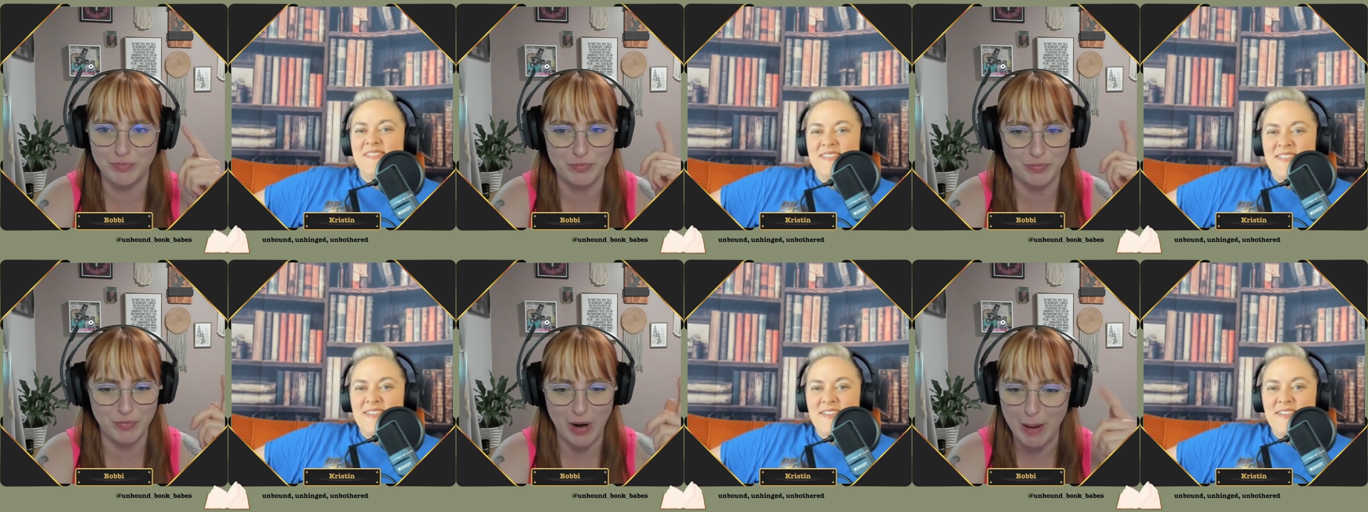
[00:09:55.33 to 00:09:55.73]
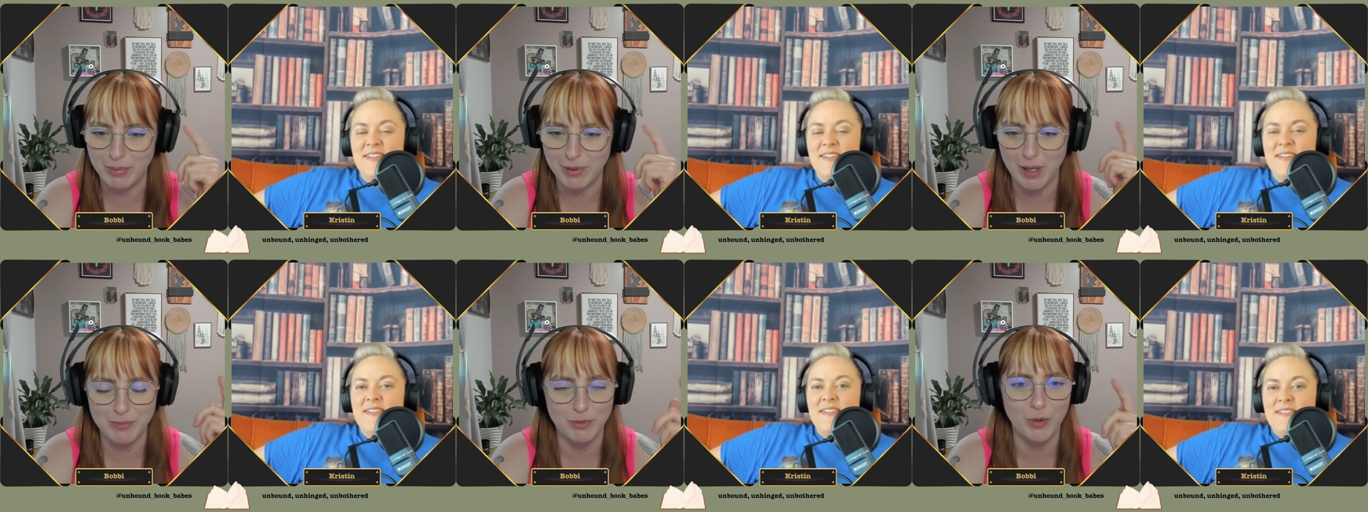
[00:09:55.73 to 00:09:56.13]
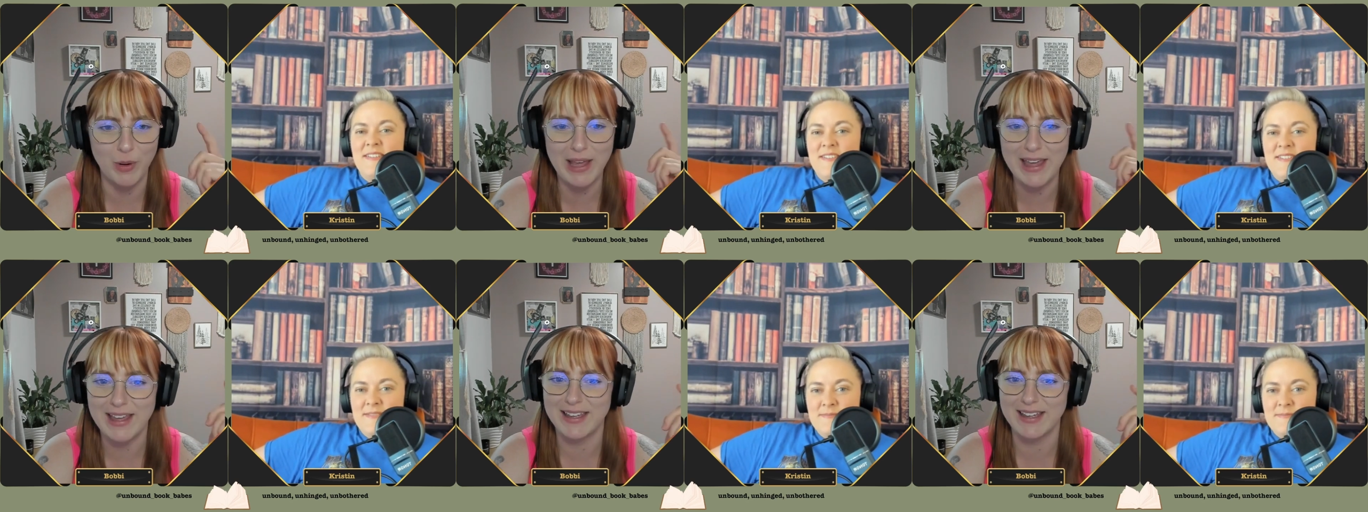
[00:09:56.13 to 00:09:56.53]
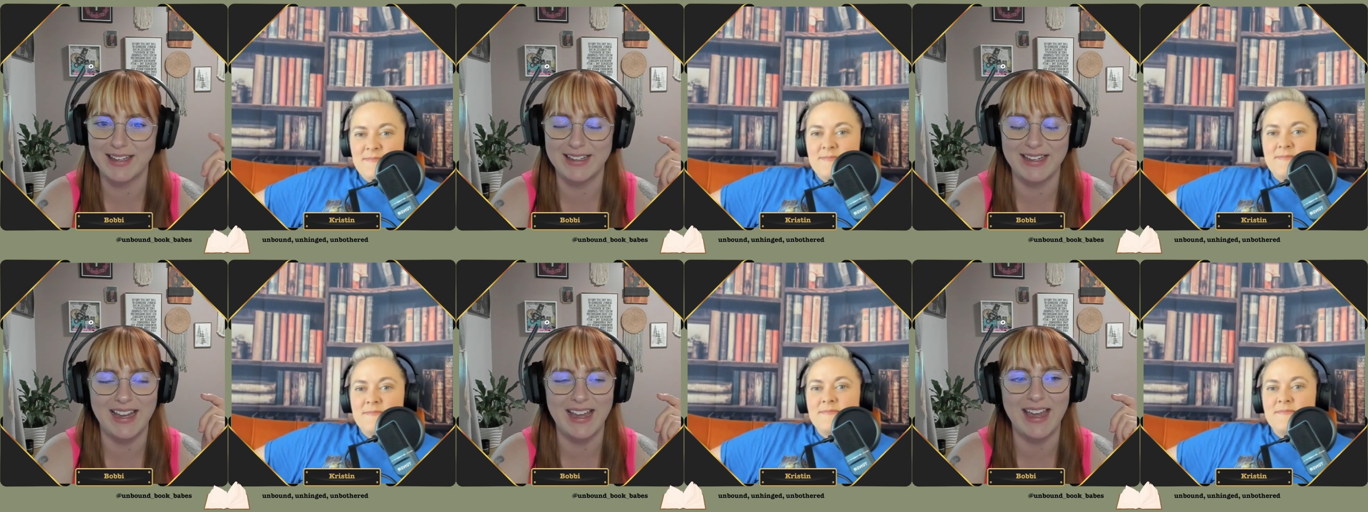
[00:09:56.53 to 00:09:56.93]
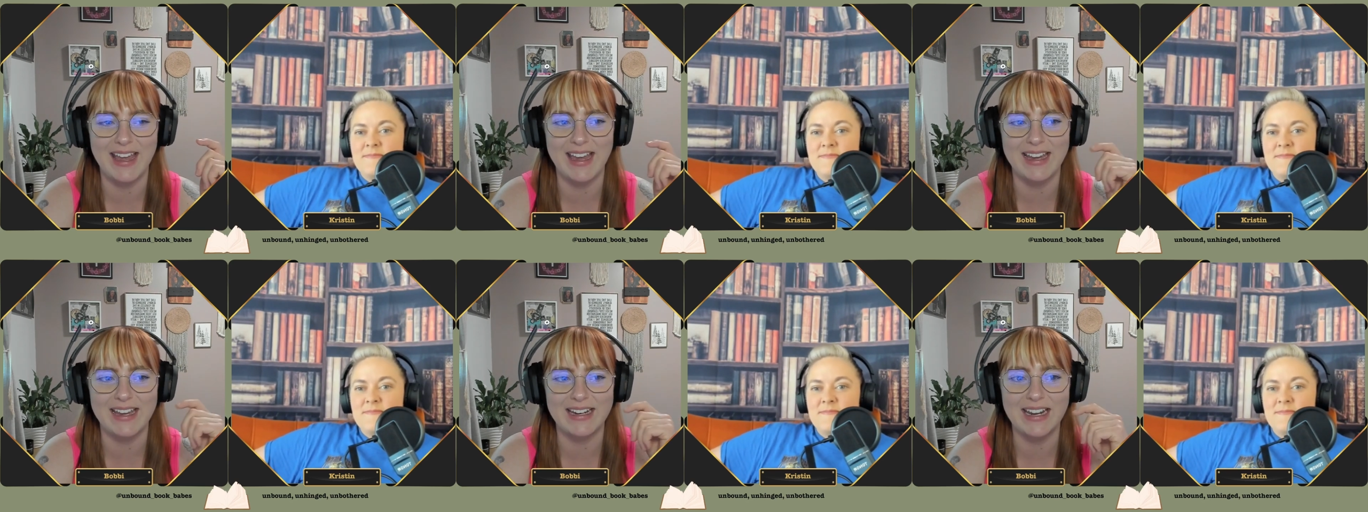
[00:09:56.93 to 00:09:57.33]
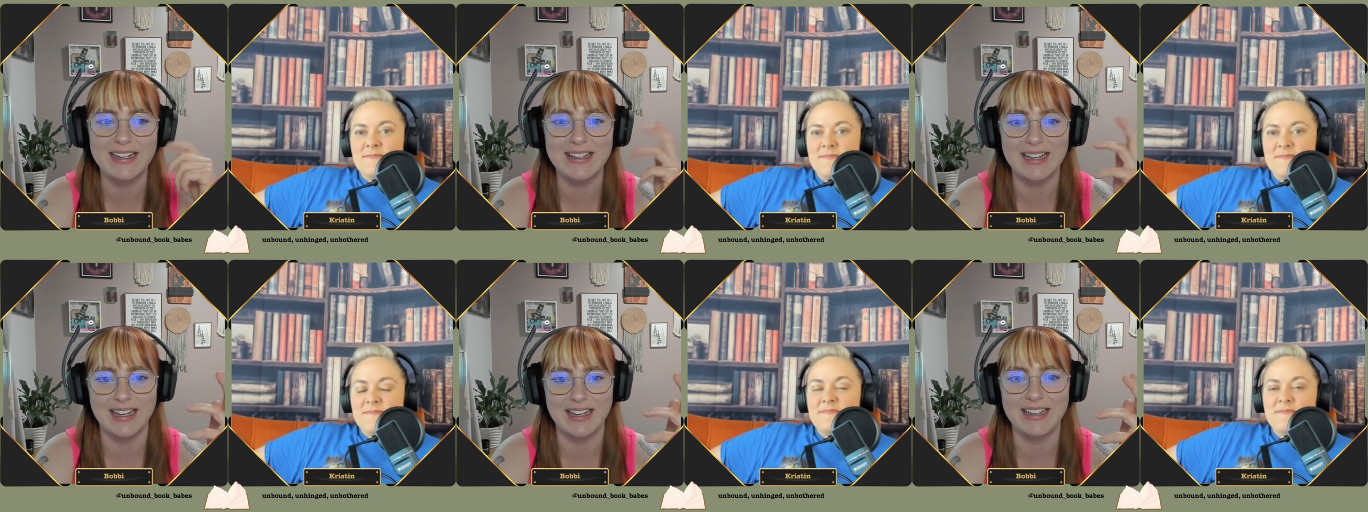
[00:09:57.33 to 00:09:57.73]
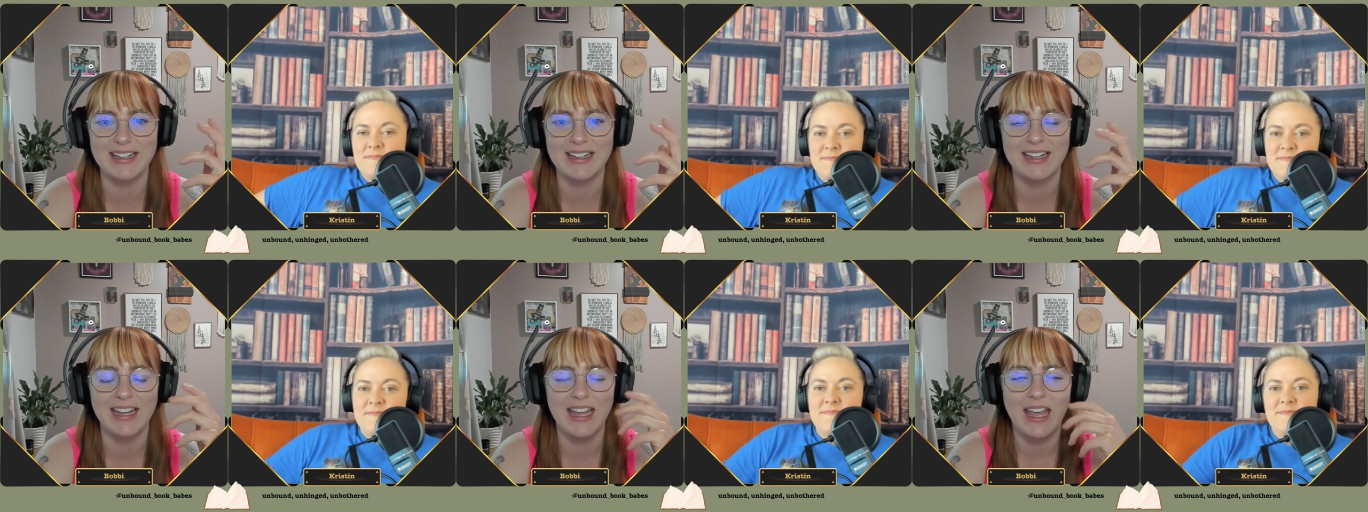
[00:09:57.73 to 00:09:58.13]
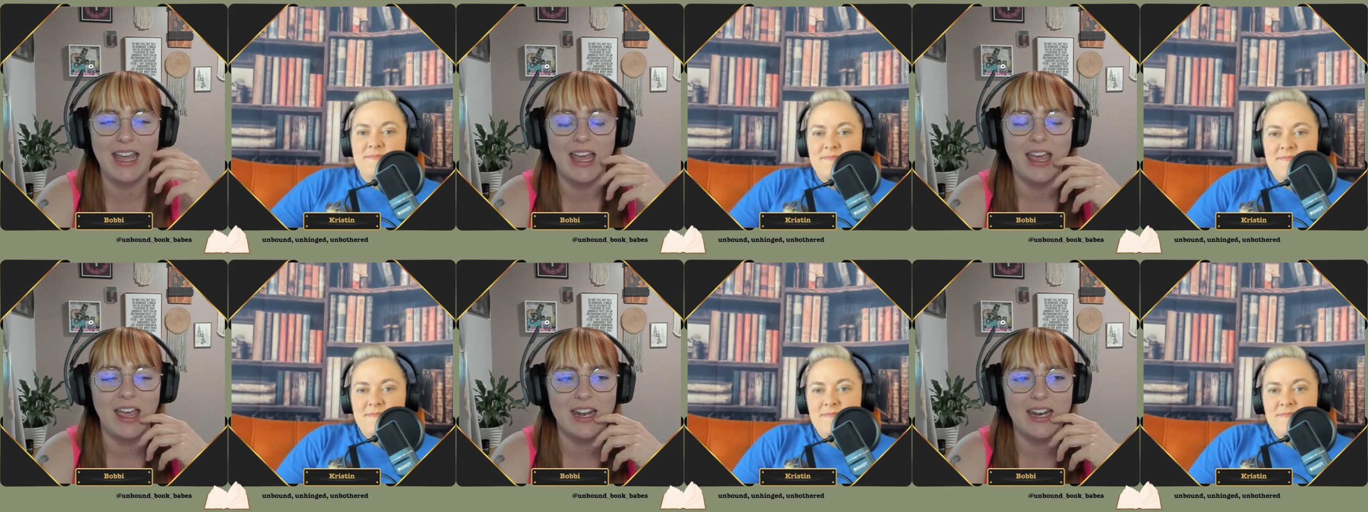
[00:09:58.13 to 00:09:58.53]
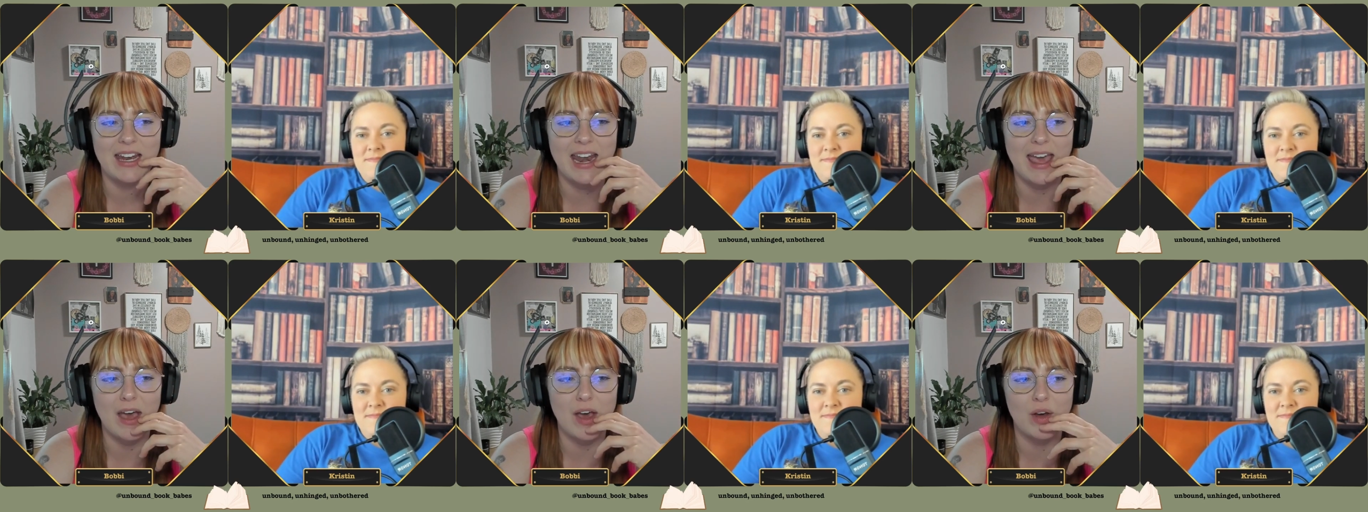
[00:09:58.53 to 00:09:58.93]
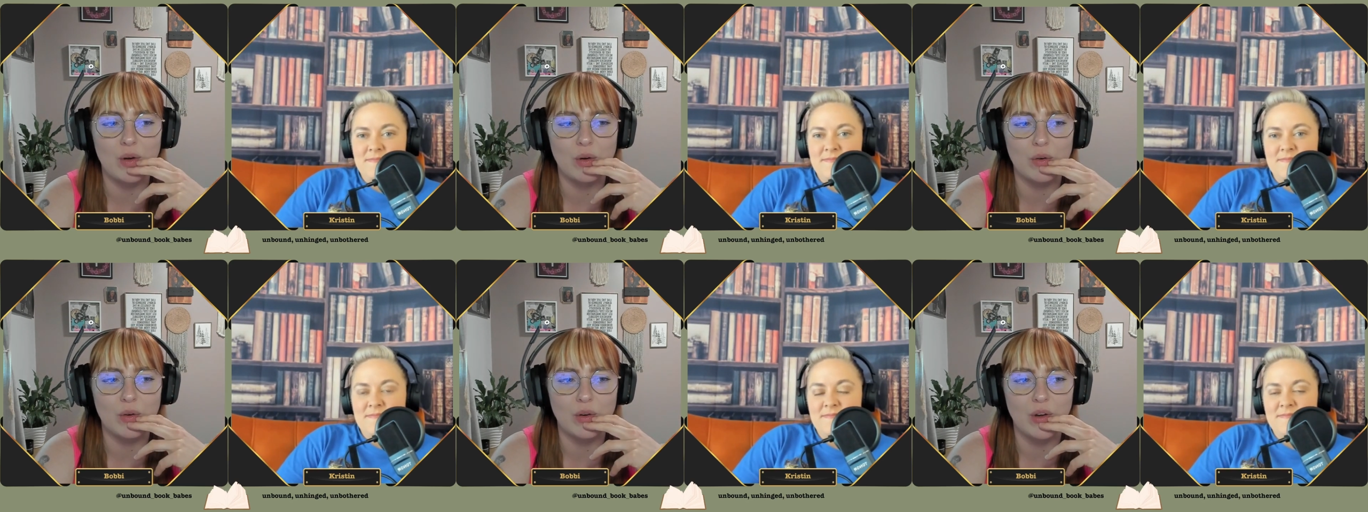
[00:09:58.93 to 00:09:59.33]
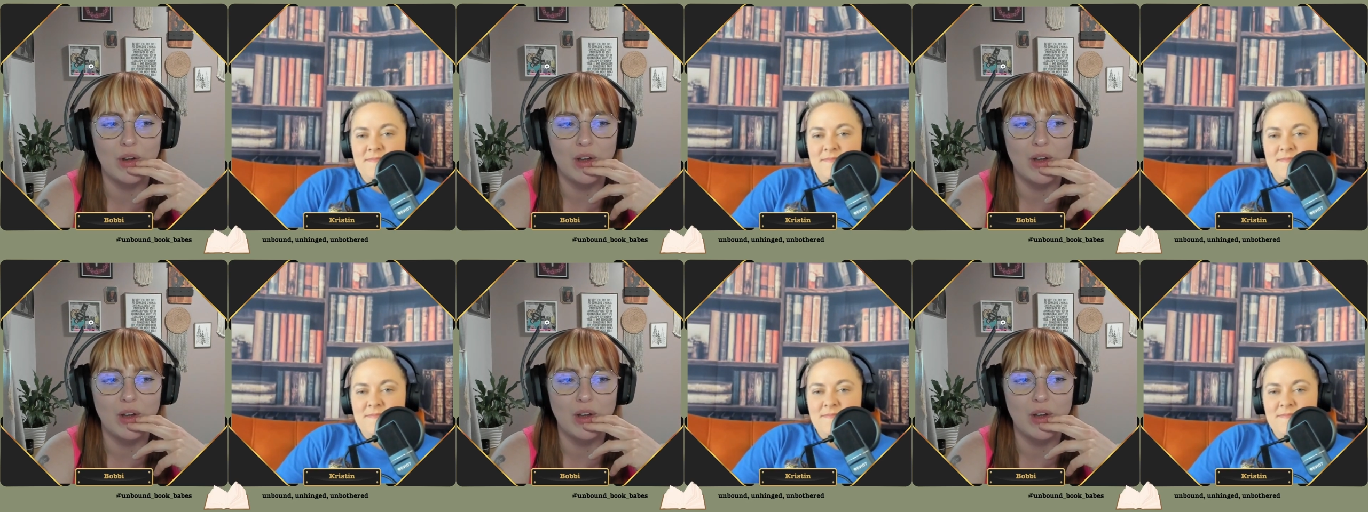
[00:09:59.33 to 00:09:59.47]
Speaker 1: wrap it up quick." And it did. Now